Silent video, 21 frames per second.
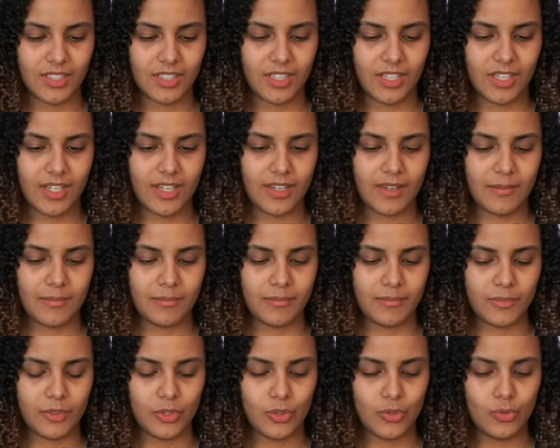Cam,
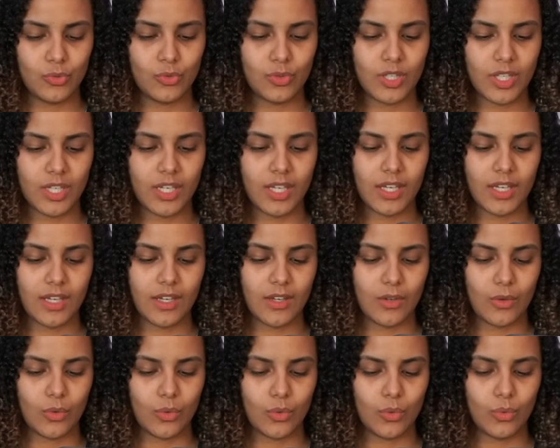you
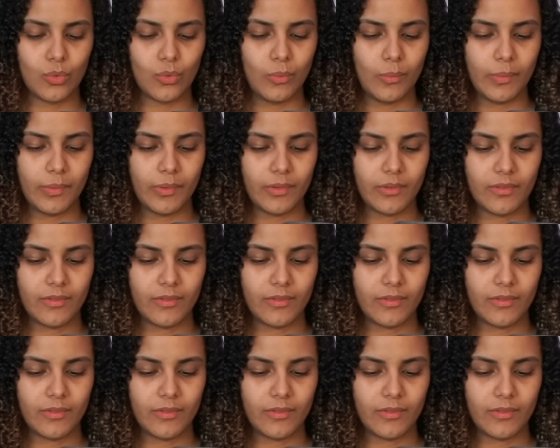can't hoop